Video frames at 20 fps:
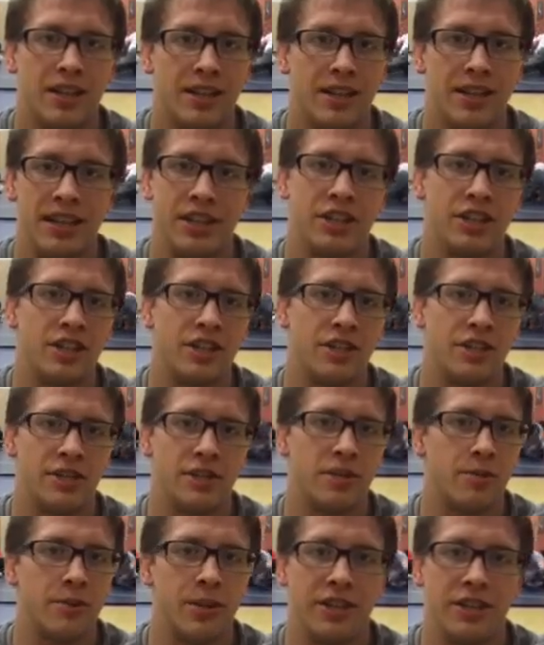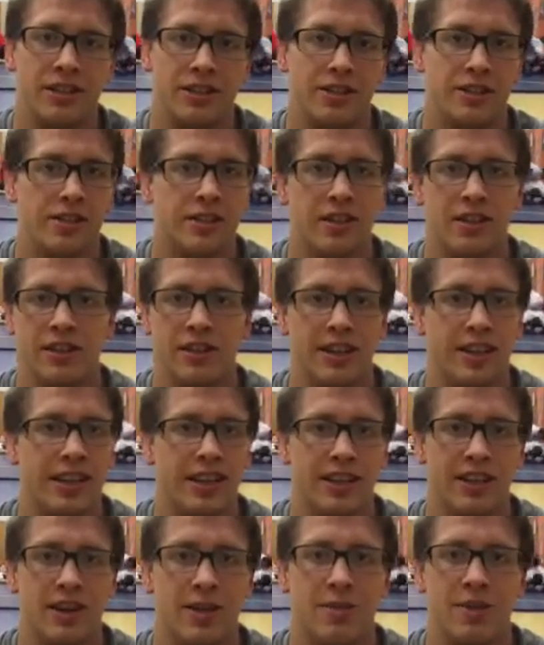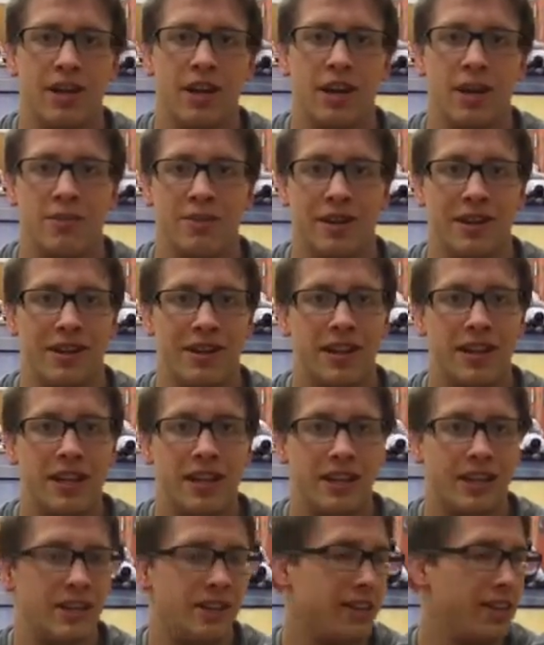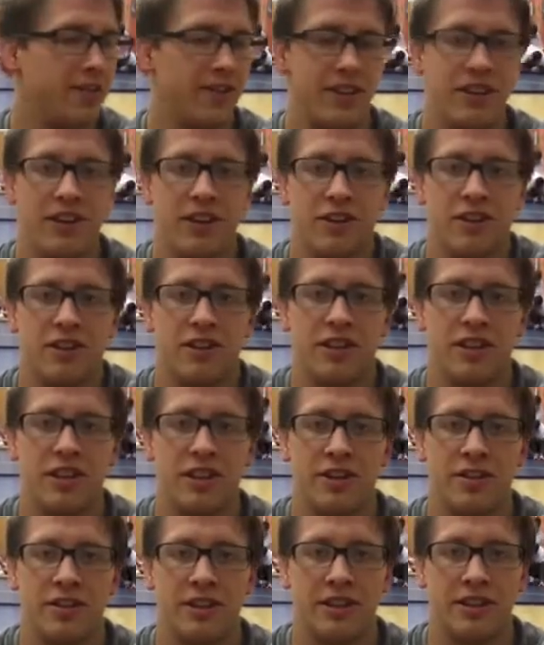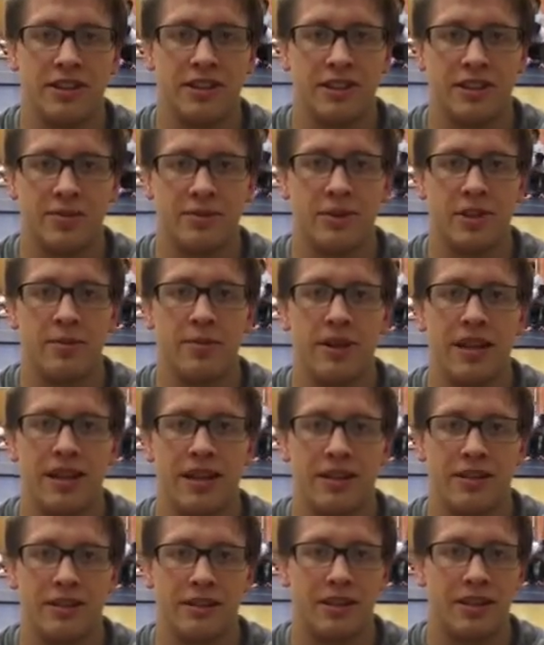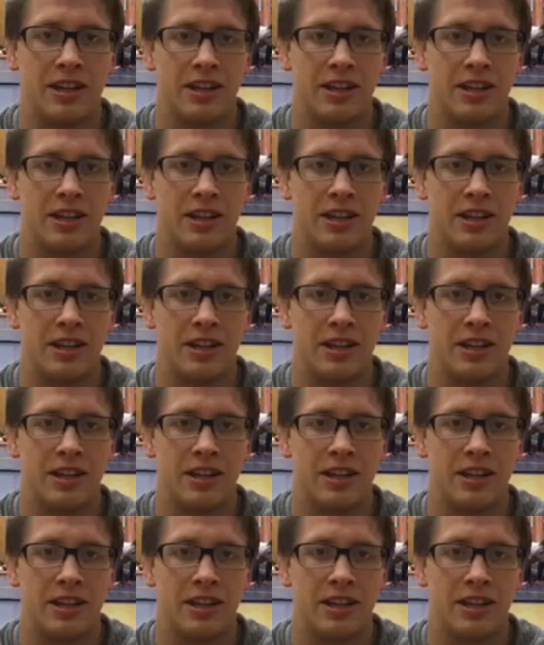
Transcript: Next year there could be a stud kid coming up that is even younger than you, and it doesn't really matter.